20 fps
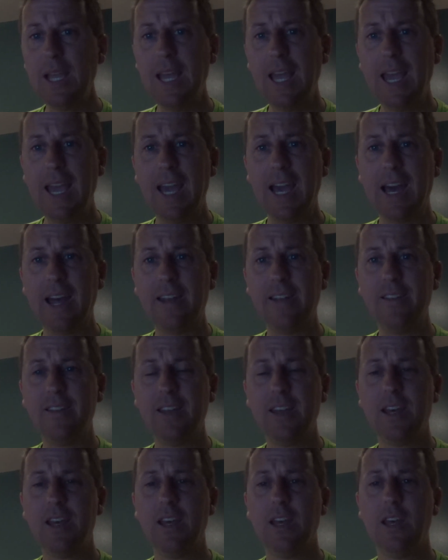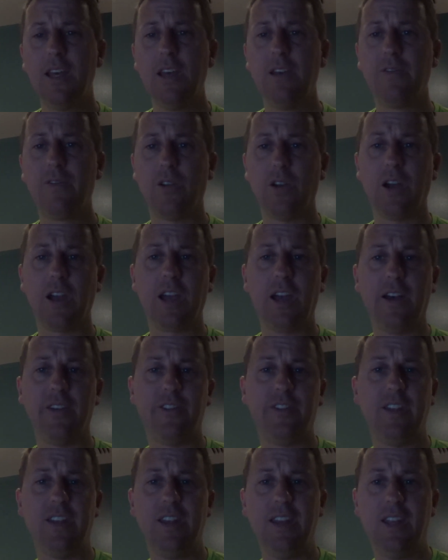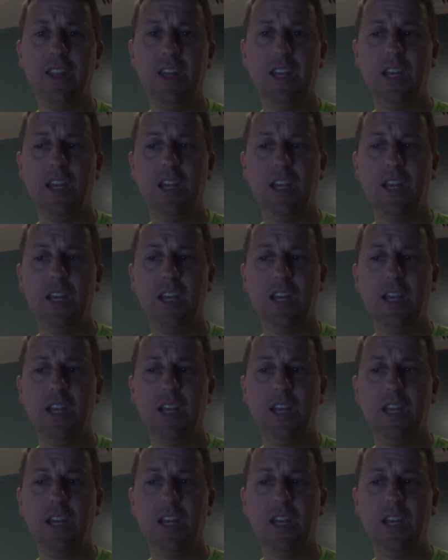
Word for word: And for Augustine,